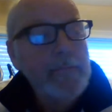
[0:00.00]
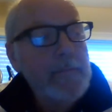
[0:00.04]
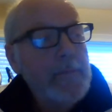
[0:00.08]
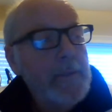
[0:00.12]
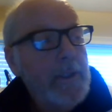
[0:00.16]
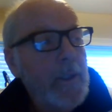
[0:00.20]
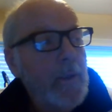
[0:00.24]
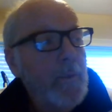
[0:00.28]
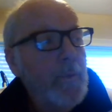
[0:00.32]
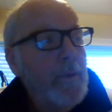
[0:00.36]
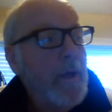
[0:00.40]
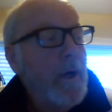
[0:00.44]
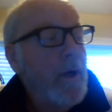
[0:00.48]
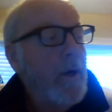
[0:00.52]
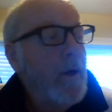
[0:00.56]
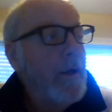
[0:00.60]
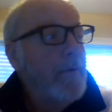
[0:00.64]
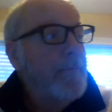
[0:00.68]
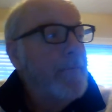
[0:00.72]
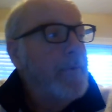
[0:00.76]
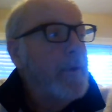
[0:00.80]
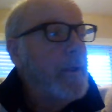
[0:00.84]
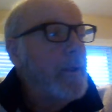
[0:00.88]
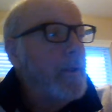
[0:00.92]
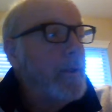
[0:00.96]
You know,
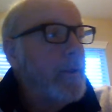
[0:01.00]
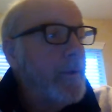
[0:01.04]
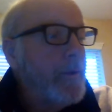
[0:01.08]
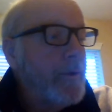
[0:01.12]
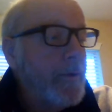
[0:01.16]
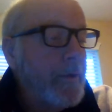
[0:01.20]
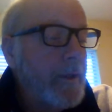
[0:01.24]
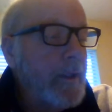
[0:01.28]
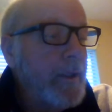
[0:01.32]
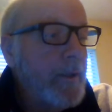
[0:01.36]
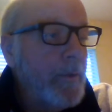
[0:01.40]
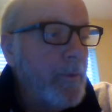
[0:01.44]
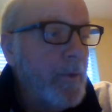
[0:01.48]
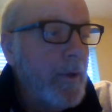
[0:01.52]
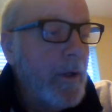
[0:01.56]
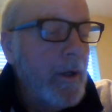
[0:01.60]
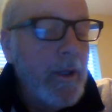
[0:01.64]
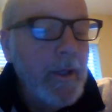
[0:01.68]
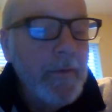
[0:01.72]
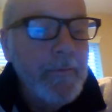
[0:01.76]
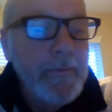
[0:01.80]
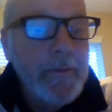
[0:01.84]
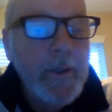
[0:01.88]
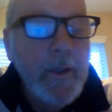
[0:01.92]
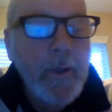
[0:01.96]
there's things we all
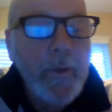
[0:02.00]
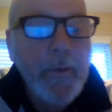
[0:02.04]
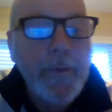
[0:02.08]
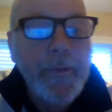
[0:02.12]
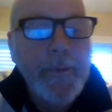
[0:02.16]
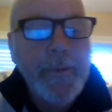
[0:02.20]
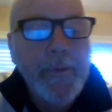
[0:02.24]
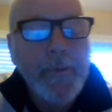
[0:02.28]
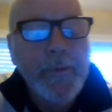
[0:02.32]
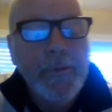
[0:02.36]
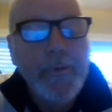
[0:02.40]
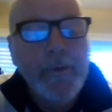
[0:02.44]
have to go through.